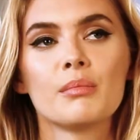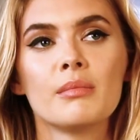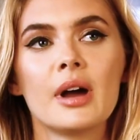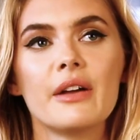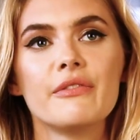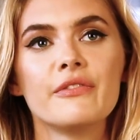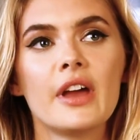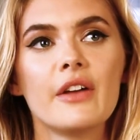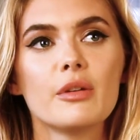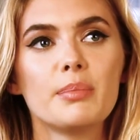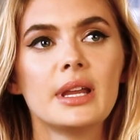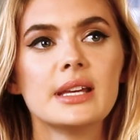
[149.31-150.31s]
My
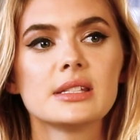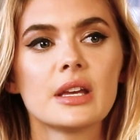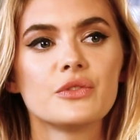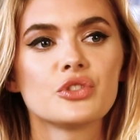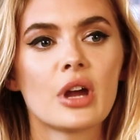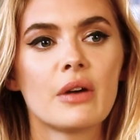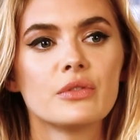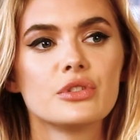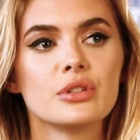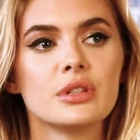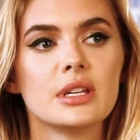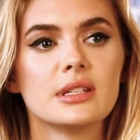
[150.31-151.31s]
favorite place I've traveled
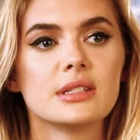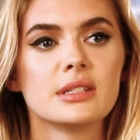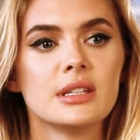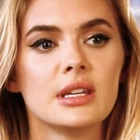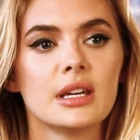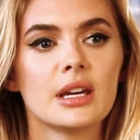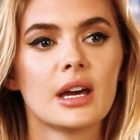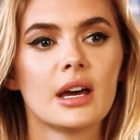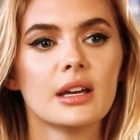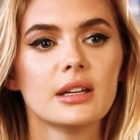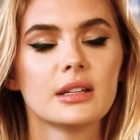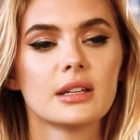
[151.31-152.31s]
to this
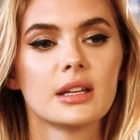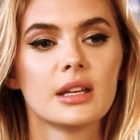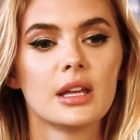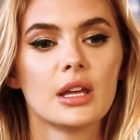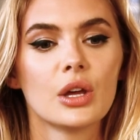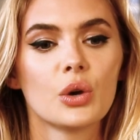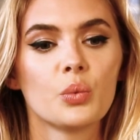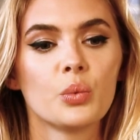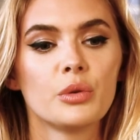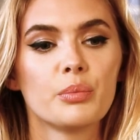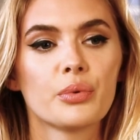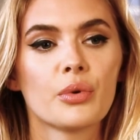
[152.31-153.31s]
year
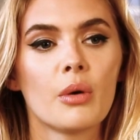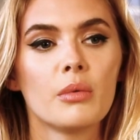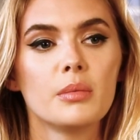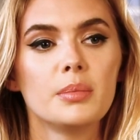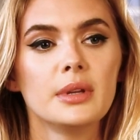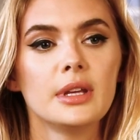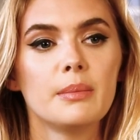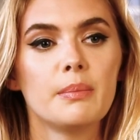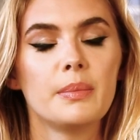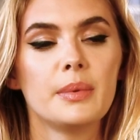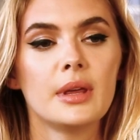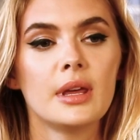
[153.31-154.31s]
would
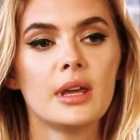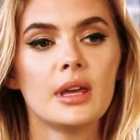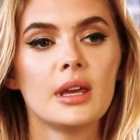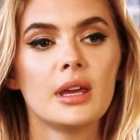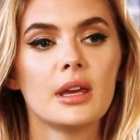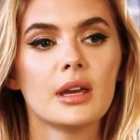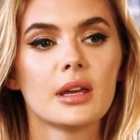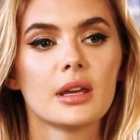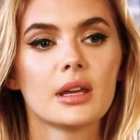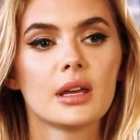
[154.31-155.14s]
probably be,